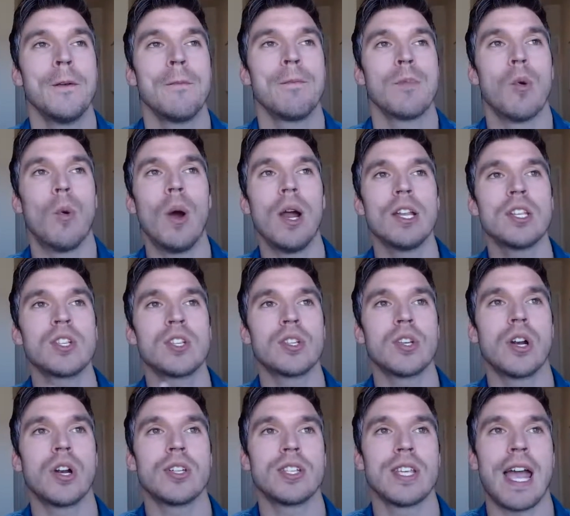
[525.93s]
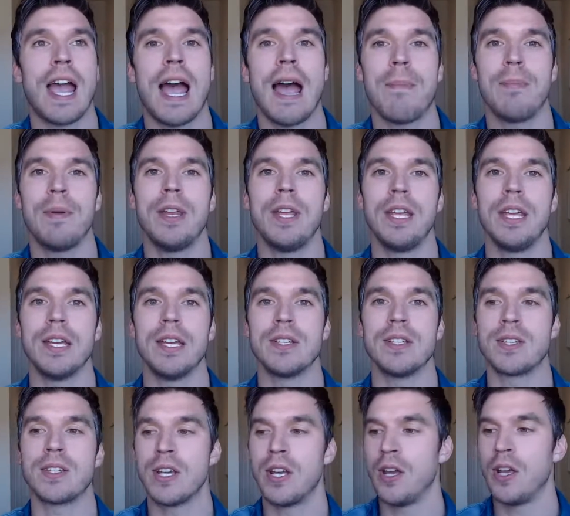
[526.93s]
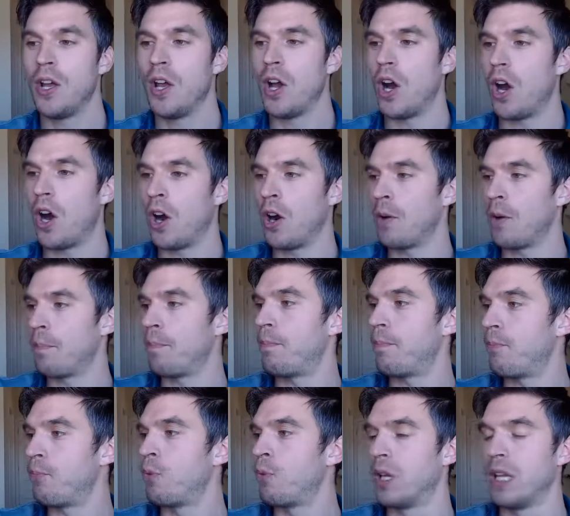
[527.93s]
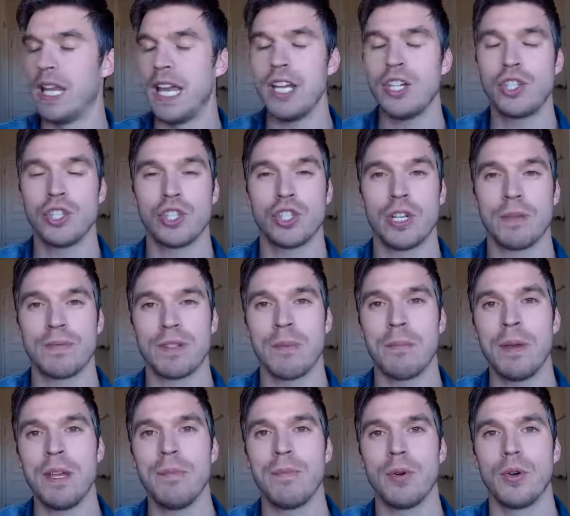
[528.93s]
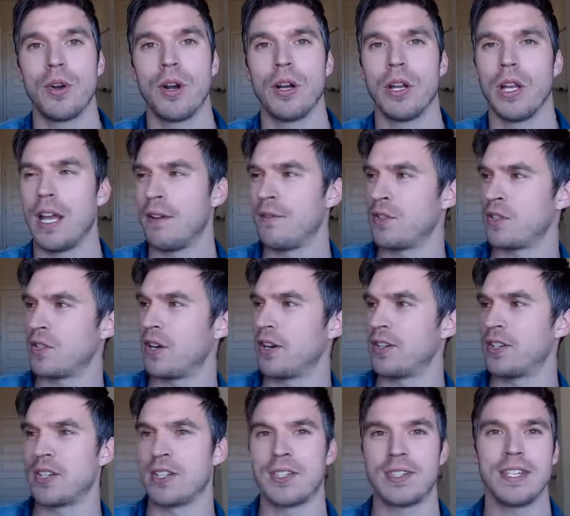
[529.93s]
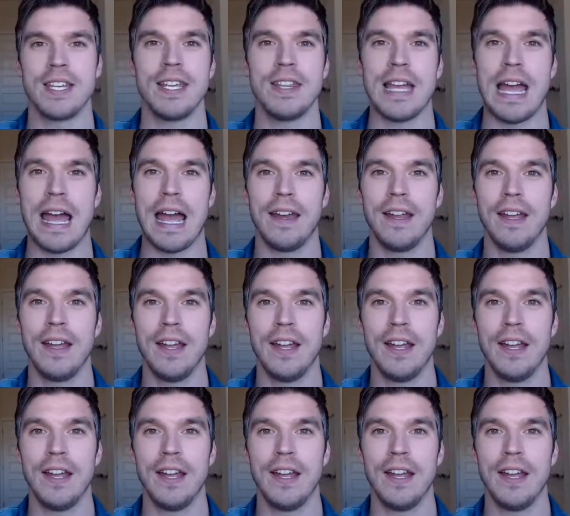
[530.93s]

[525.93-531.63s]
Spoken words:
what starts happening is our relationships, the people in our life, start to see that.